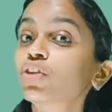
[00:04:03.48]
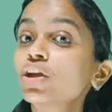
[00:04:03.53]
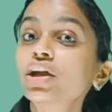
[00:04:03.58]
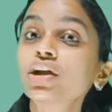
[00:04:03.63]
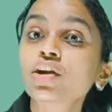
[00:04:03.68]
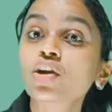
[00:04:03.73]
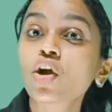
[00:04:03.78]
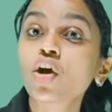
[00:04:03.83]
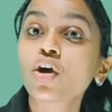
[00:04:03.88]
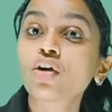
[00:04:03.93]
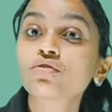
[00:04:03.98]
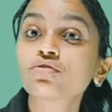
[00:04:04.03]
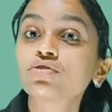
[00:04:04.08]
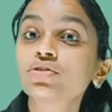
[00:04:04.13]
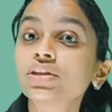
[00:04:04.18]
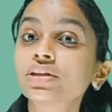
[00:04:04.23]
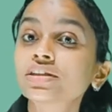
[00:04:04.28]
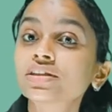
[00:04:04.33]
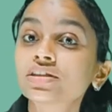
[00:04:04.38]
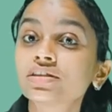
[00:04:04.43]
fair
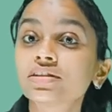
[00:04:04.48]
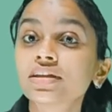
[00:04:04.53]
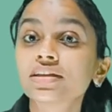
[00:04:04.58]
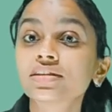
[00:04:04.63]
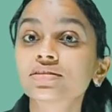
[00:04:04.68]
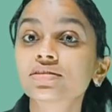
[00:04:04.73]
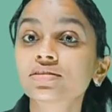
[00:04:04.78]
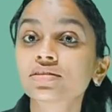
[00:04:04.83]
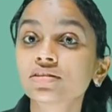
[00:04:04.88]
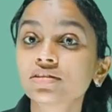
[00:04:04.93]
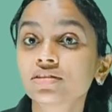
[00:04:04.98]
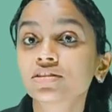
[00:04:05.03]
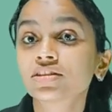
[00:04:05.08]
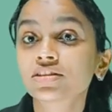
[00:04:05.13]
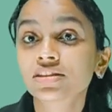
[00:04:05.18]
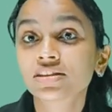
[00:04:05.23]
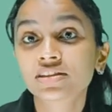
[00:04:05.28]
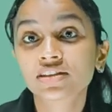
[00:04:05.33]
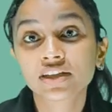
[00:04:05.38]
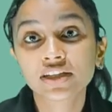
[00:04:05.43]
of this
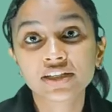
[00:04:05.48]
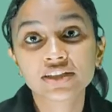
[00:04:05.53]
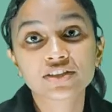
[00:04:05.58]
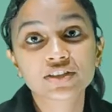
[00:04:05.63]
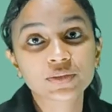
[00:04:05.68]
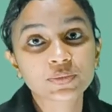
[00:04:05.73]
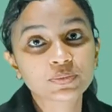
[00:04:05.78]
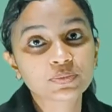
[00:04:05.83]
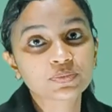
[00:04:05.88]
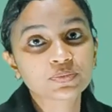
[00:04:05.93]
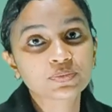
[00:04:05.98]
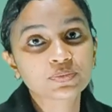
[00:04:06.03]
desert state.